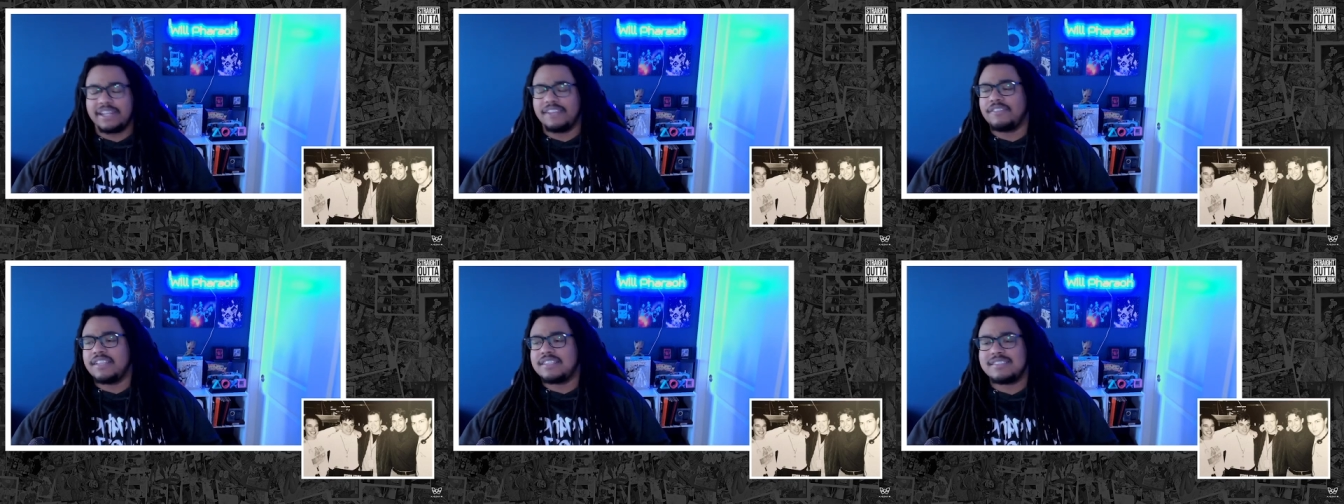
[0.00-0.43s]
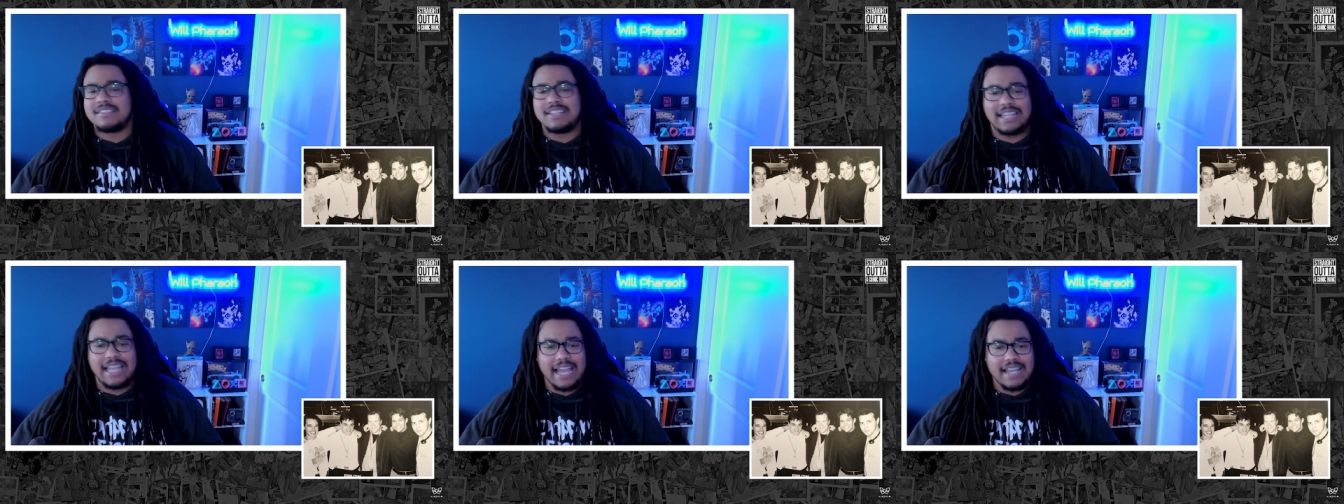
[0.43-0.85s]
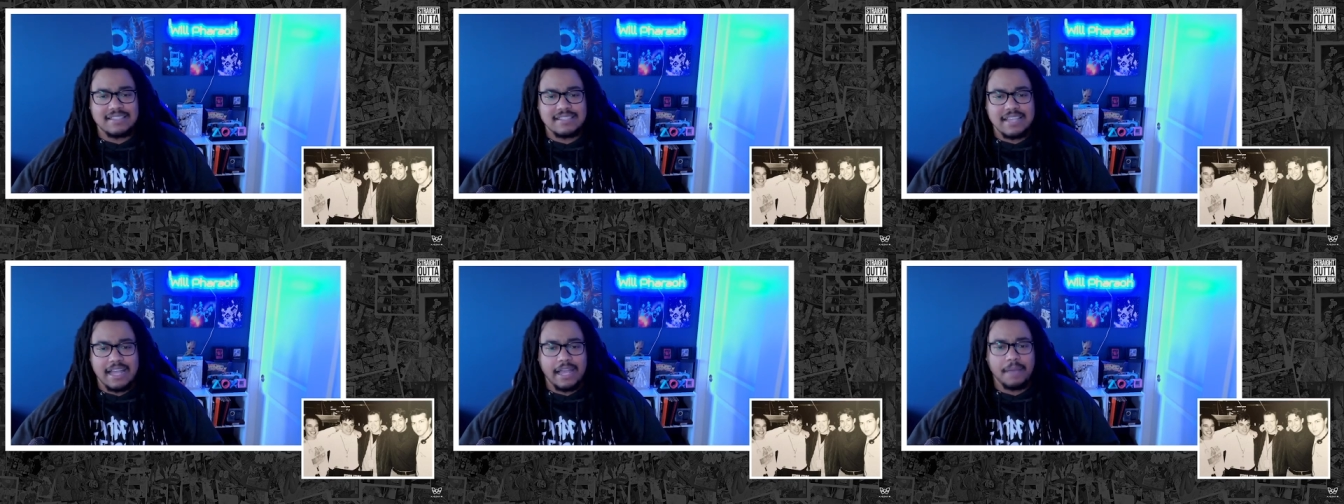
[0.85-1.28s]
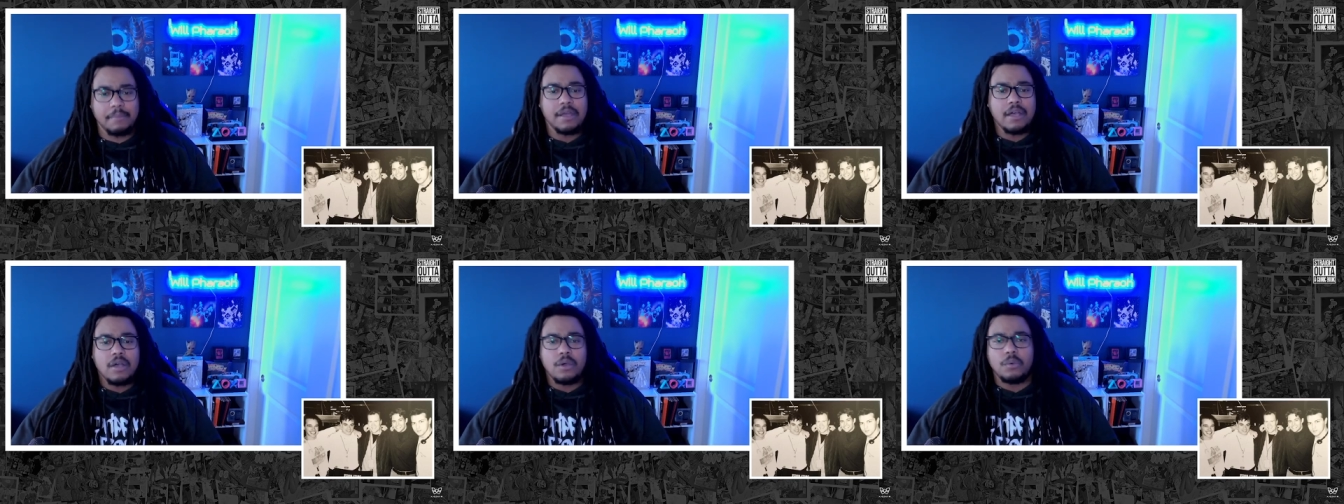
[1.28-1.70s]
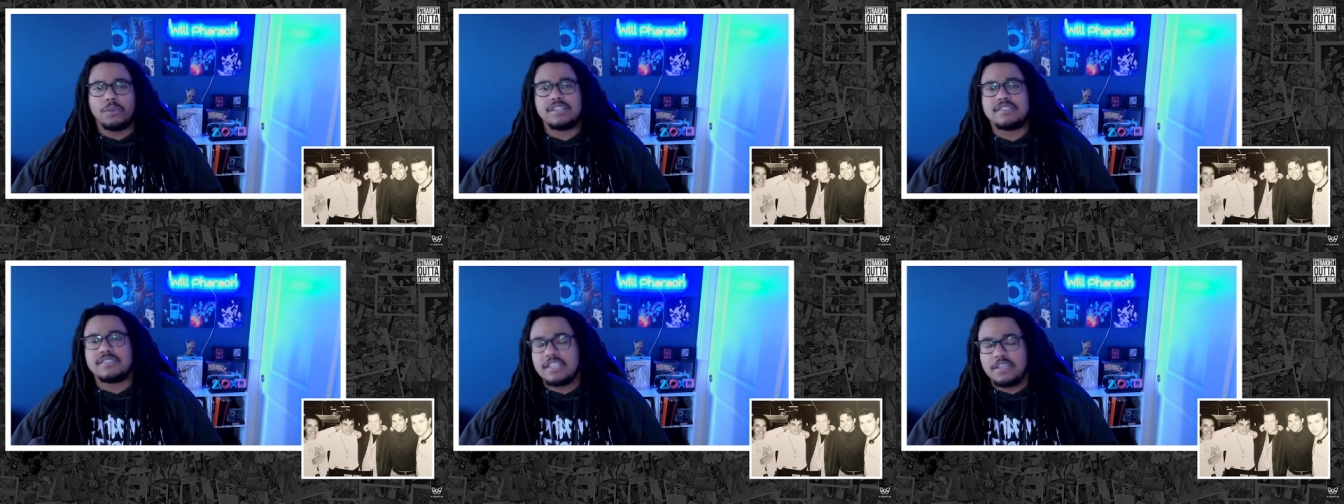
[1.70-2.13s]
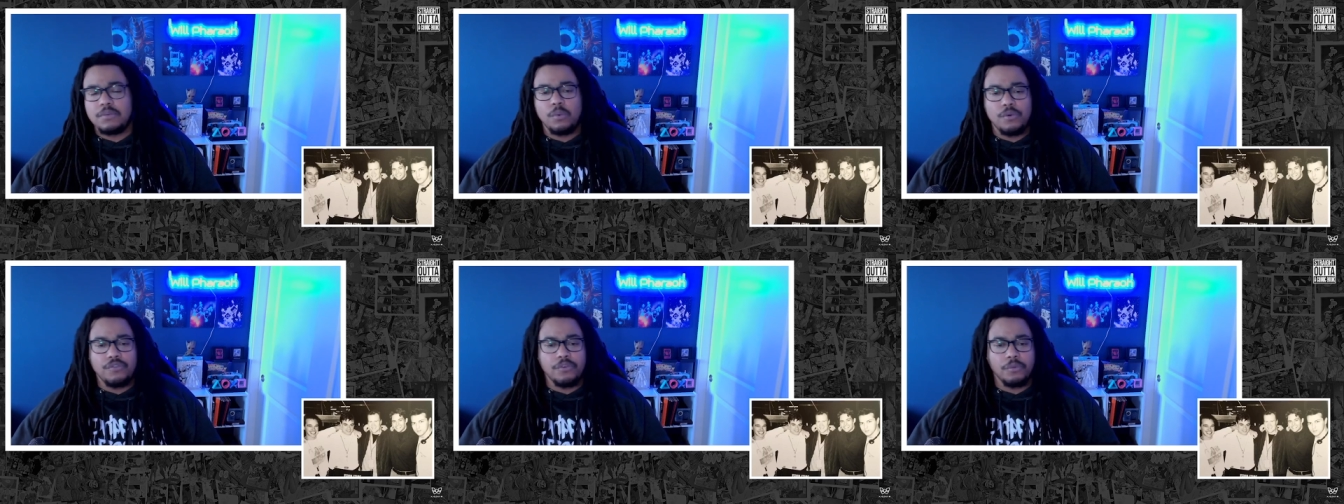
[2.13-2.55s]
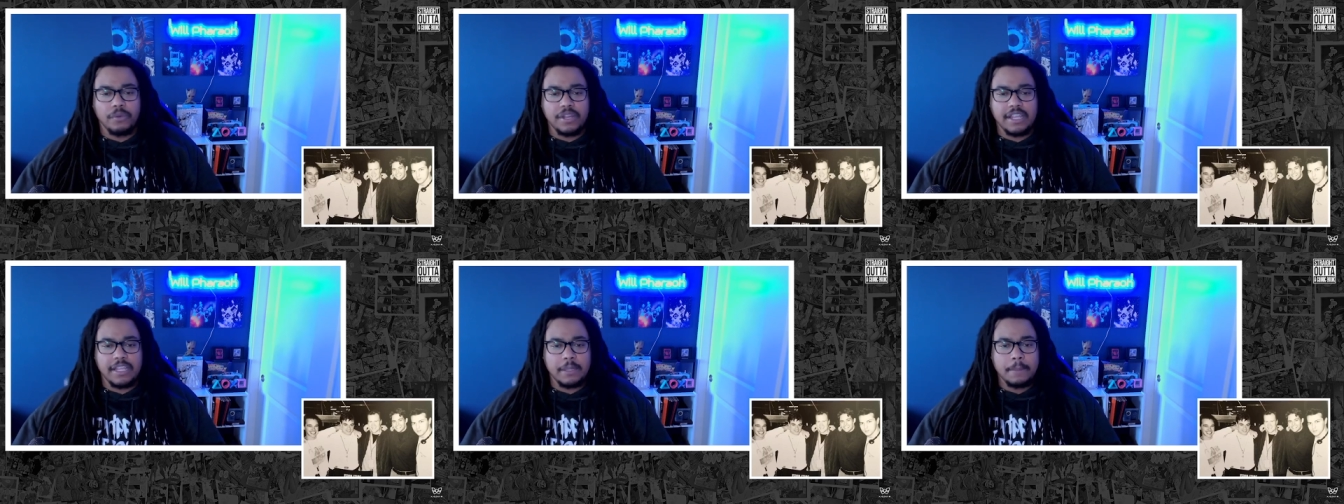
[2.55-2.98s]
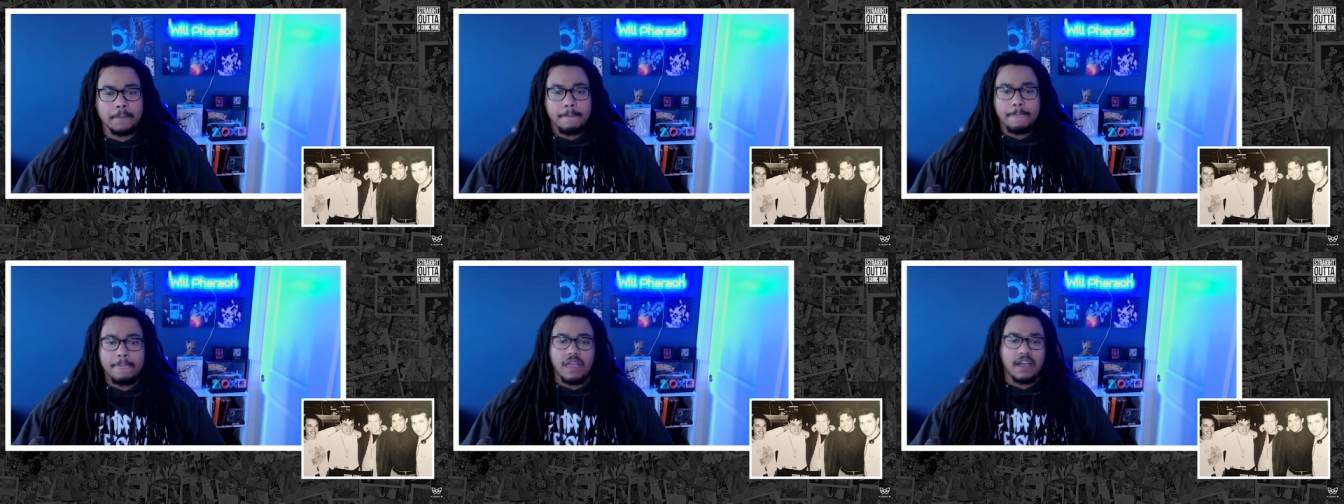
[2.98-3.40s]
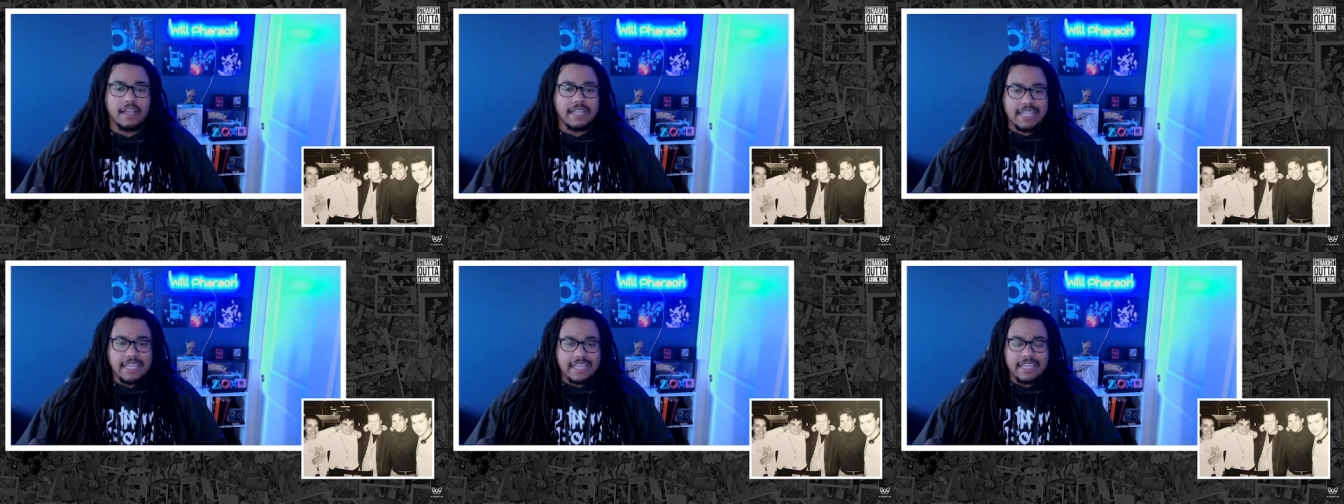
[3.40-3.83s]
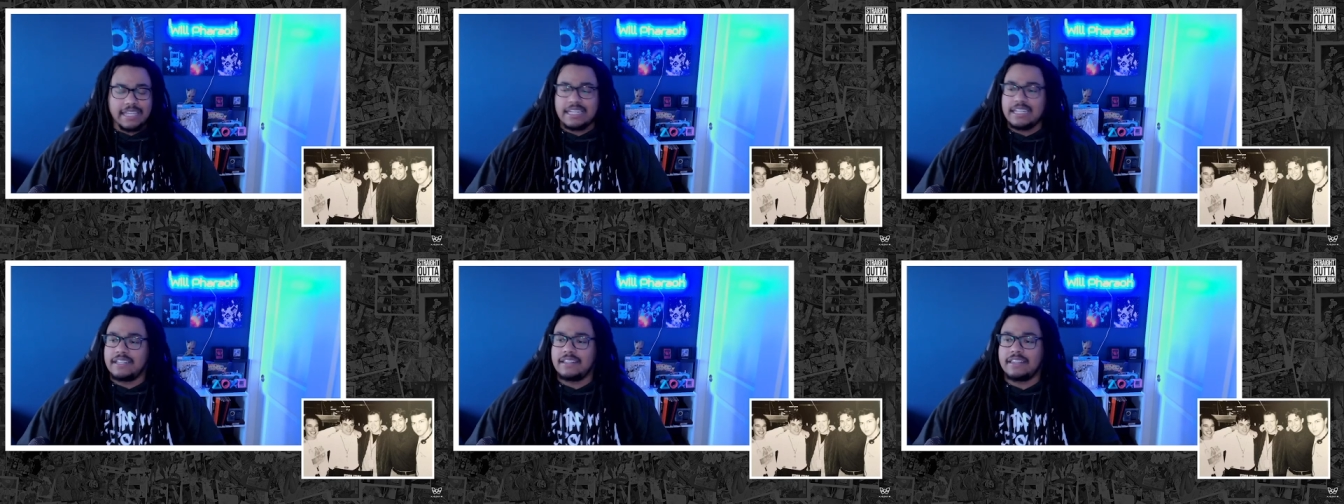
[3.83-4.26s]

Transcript: If this is the last time we see Wolverine again,